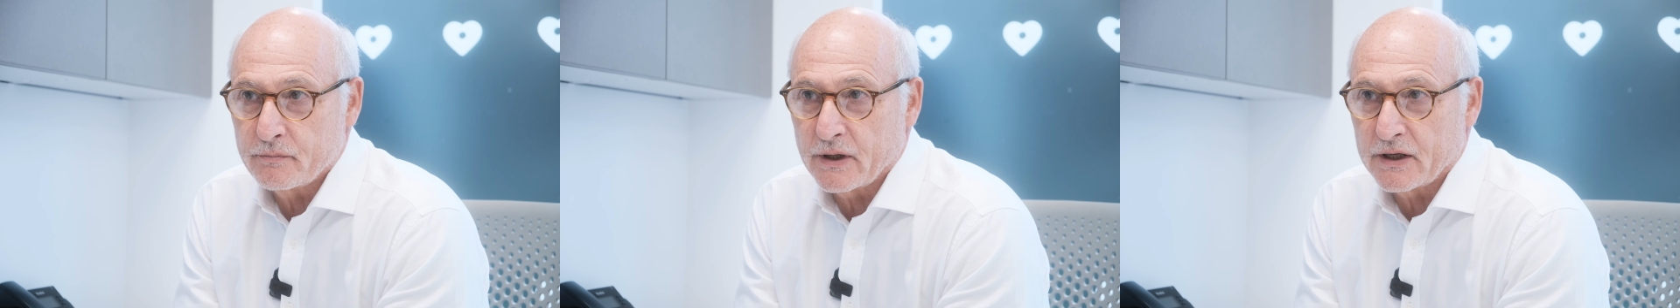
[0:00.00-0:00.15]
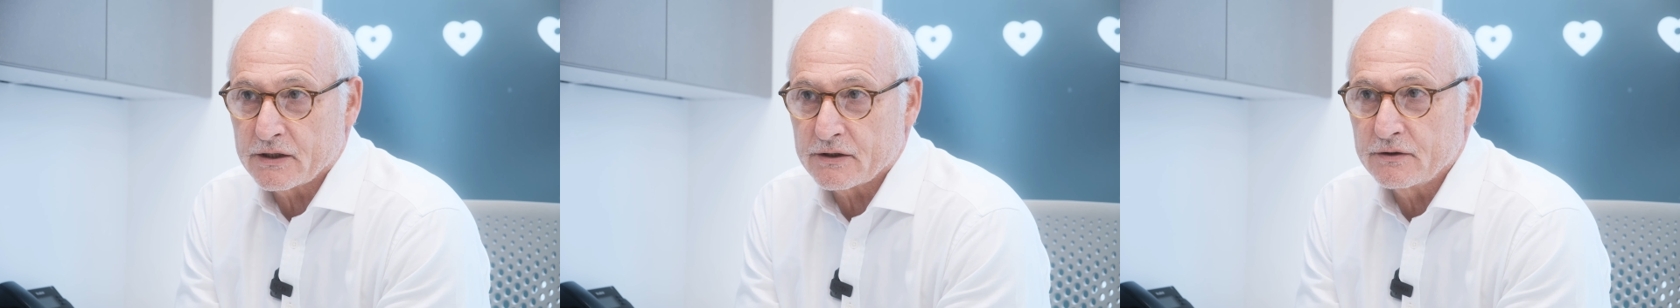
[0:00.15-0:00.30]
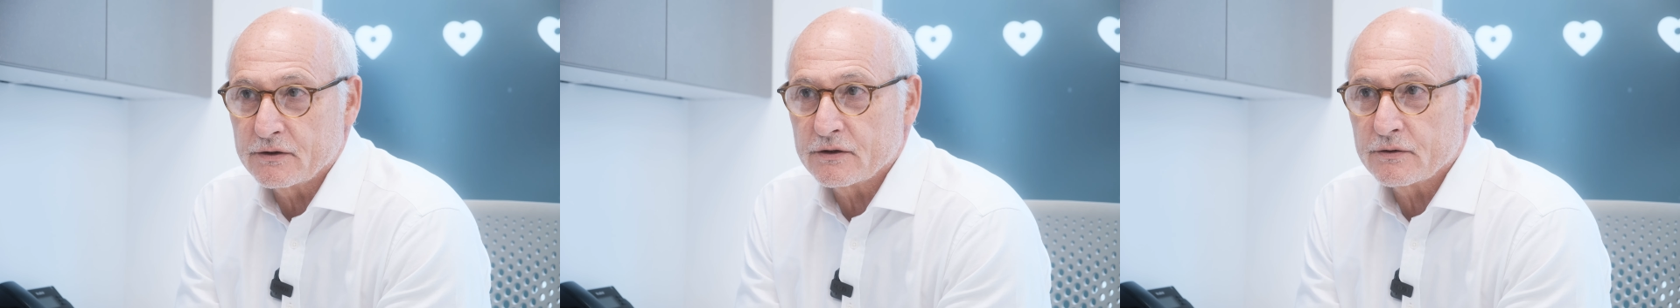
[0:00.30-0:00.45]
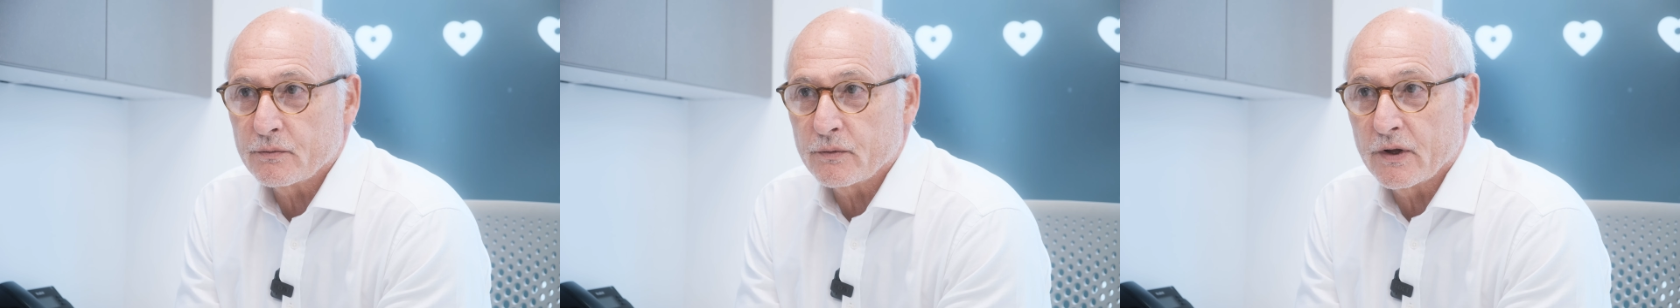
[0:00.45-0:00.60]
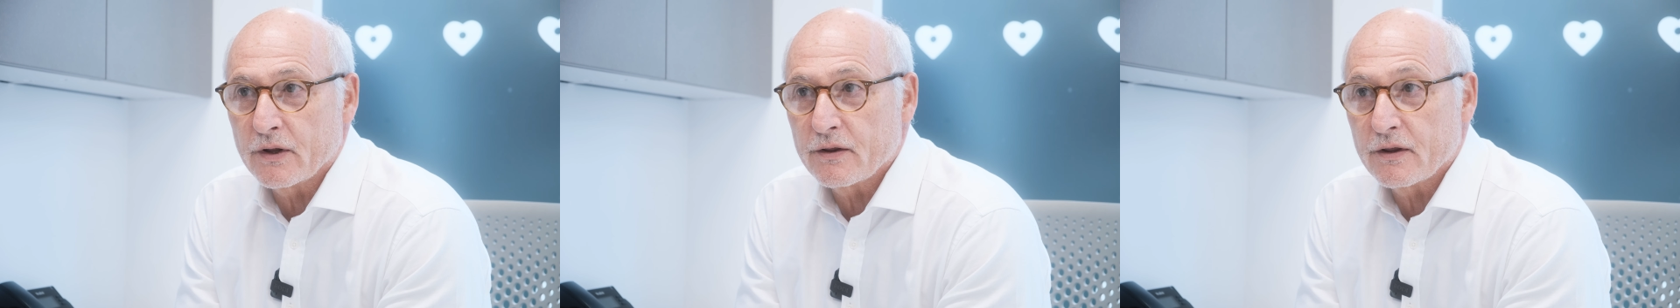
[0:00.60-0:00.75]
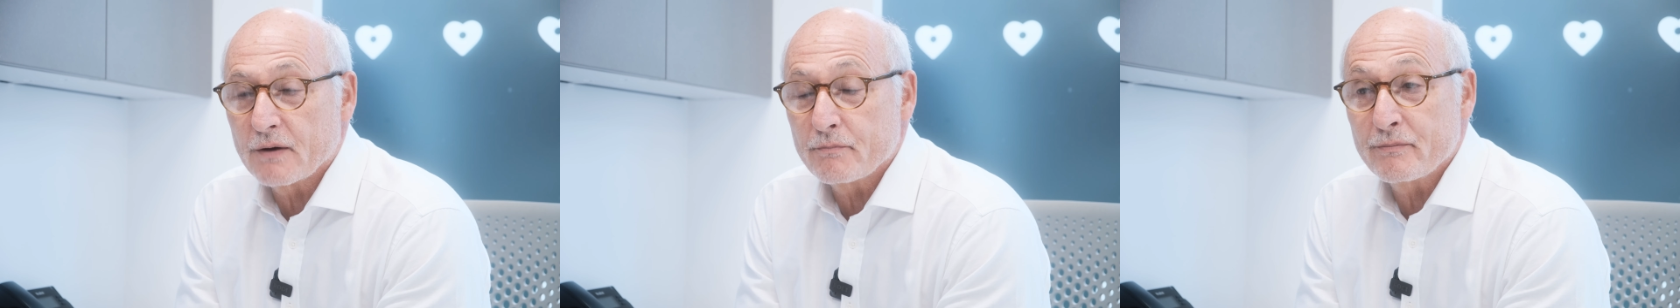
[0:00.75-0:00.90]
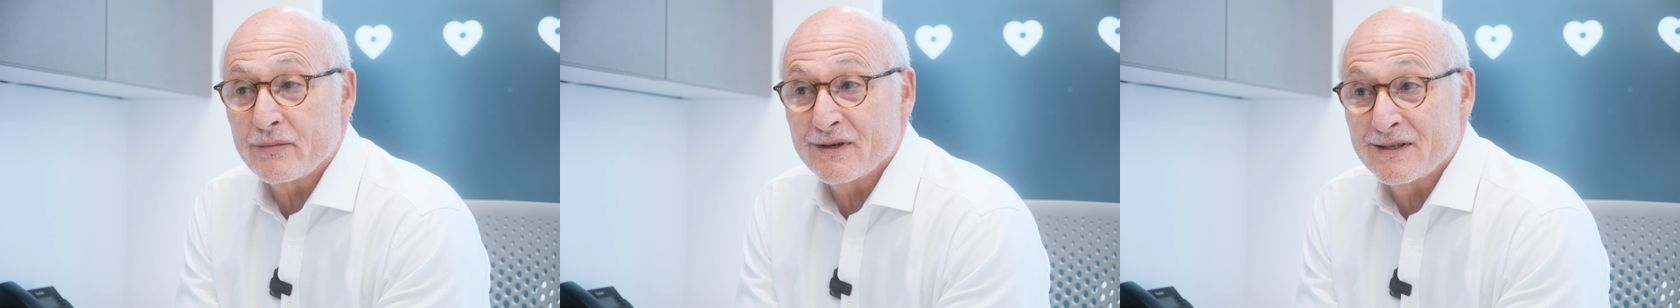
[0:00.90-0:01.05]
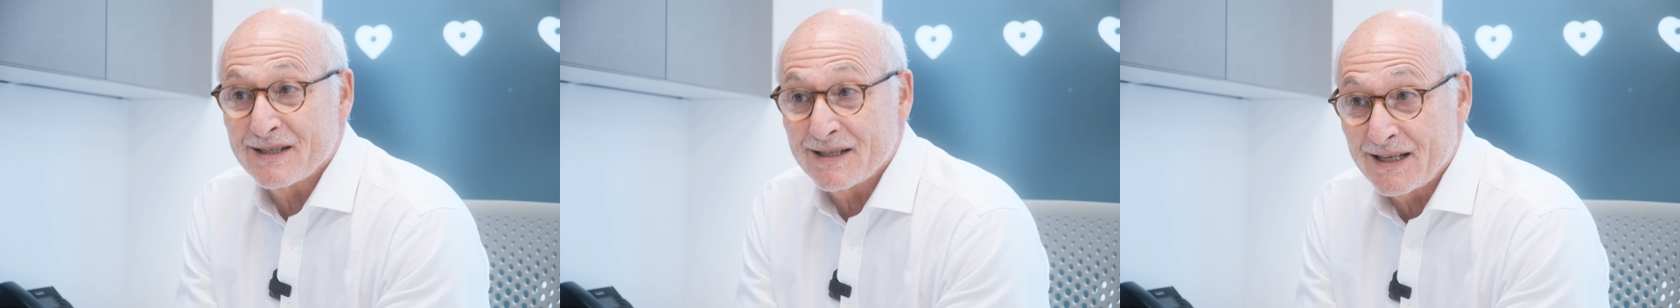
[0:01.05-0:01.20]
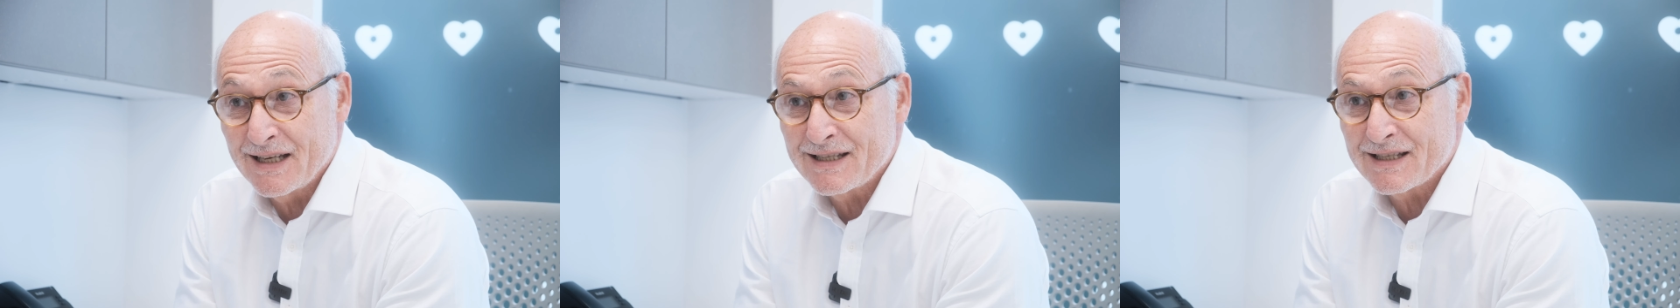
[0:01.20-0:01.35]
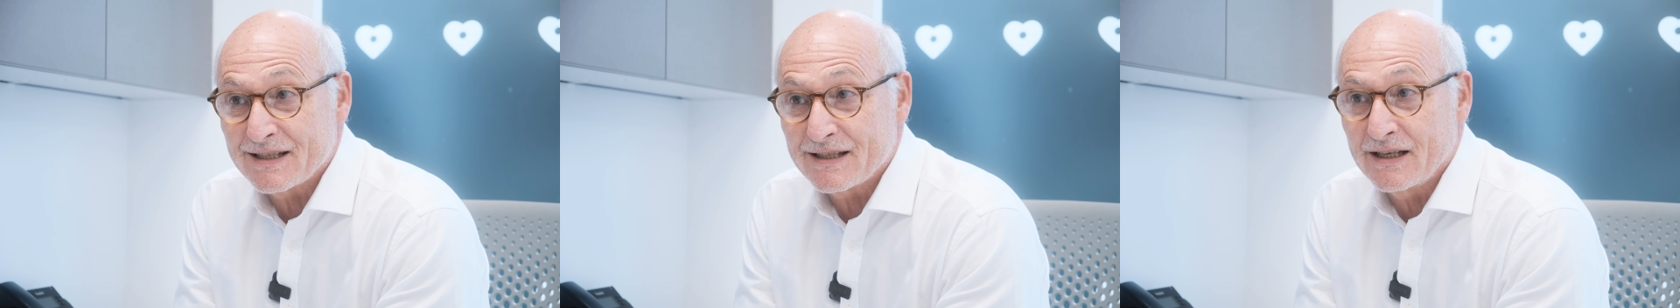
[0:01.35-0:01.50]
patients with
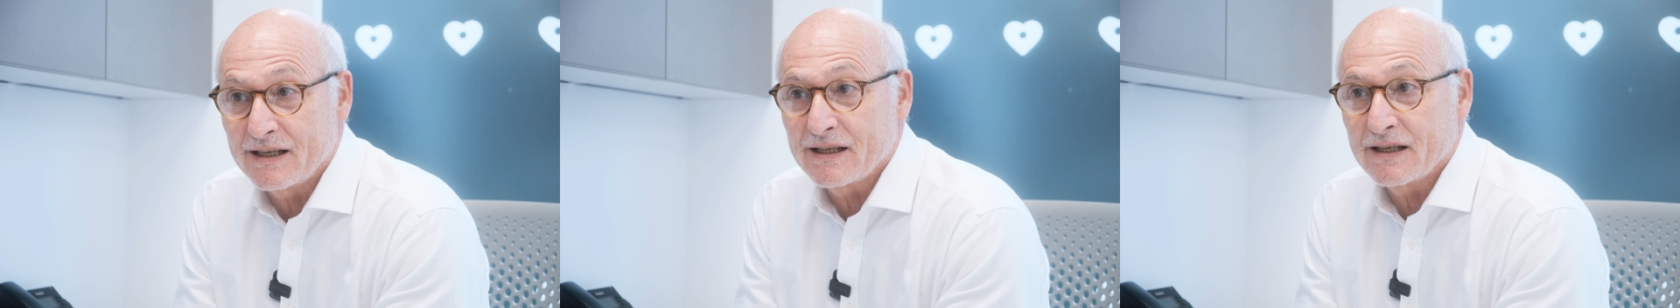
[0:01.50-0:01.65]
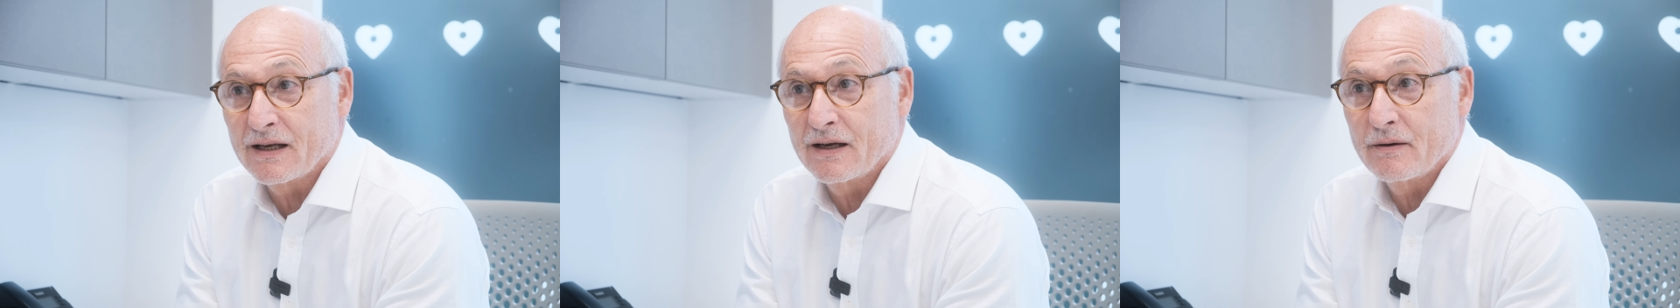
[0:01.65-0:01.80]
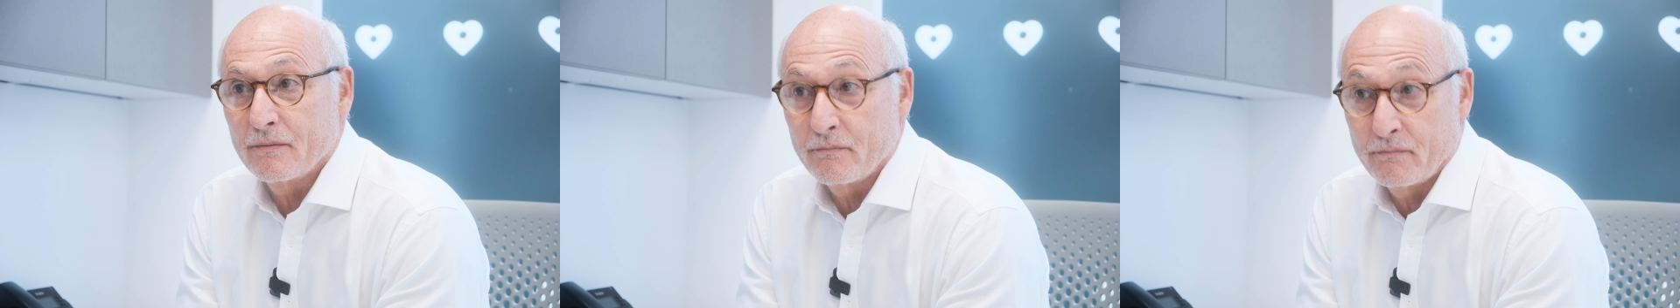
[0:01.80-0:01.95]
persisting